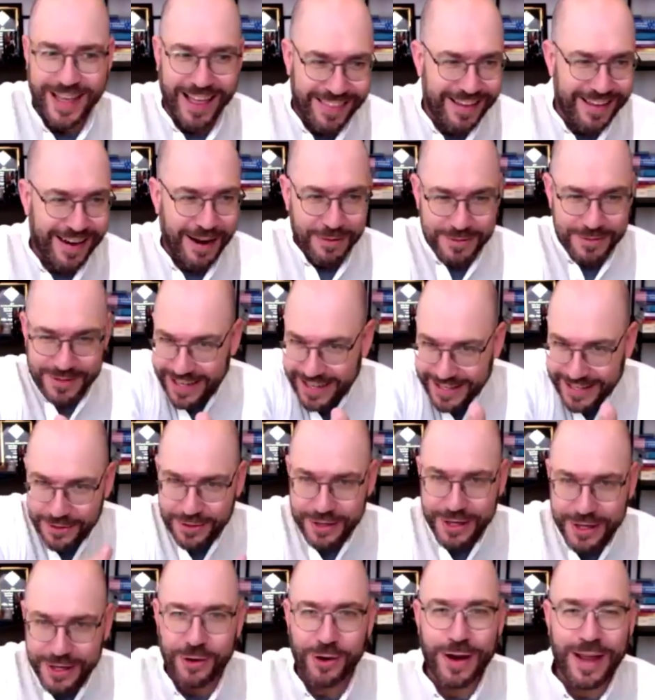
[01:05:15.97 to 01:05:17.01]
that I'm telling you,
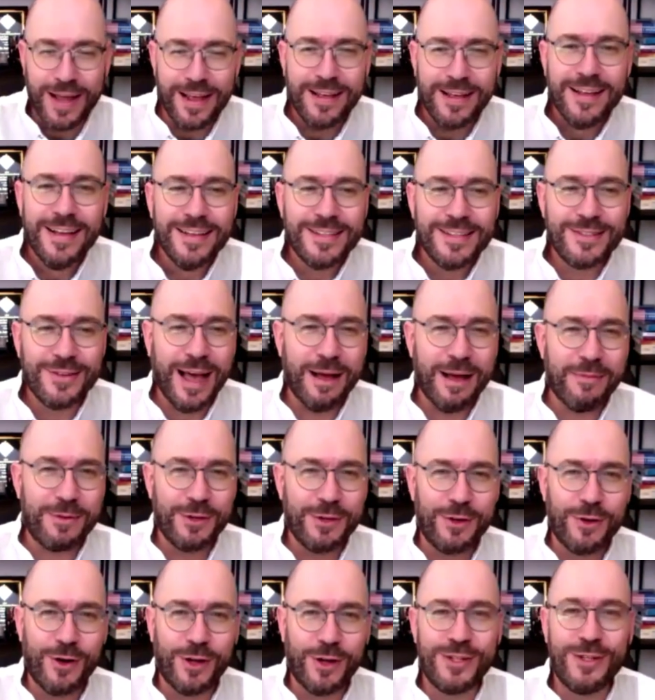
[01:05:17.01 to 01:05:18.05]
Nicola. So I have
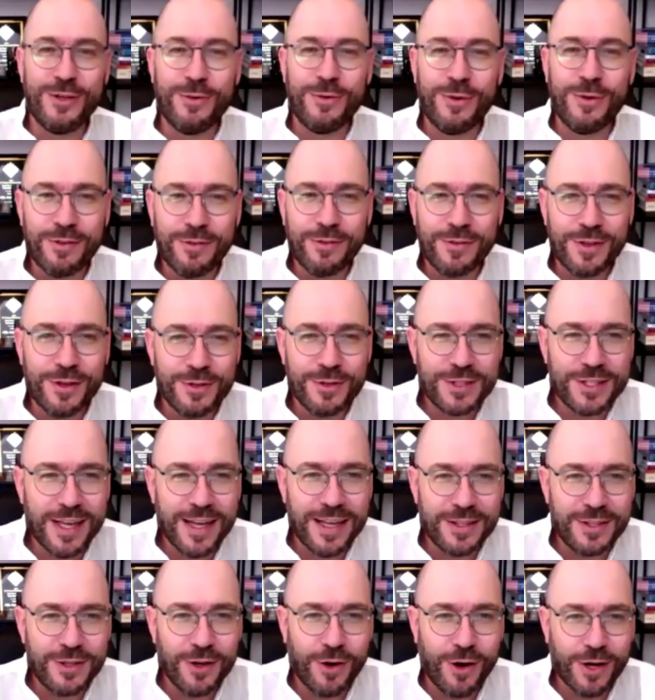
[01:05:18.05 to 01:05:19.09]
to go to one of those
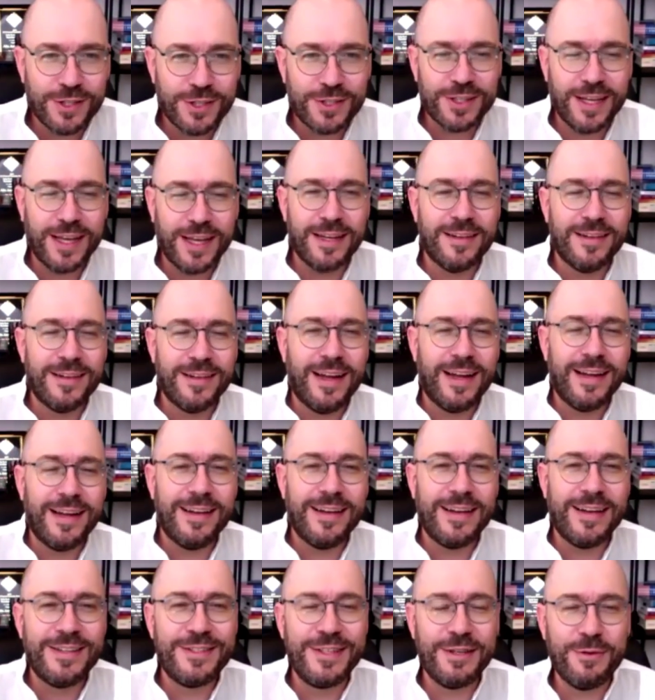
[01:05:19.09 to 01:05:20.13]
uh, talks and, and,
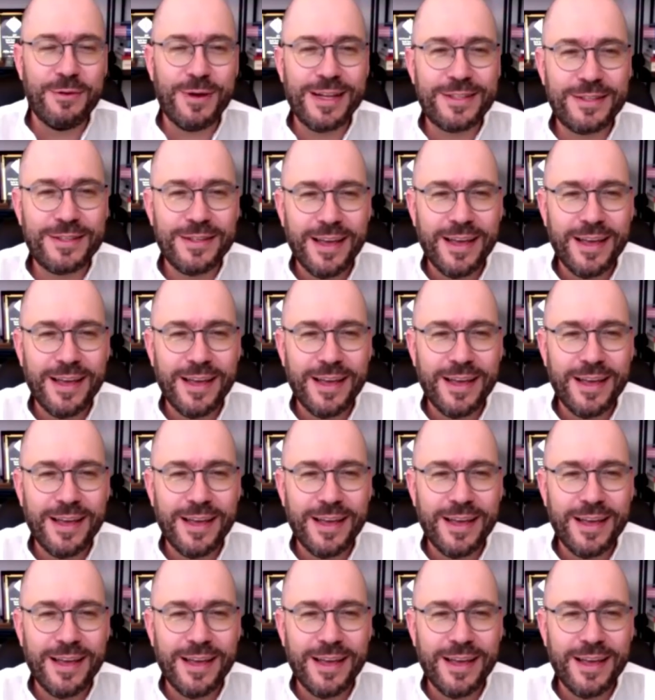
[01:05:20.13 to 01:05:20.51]
and see what,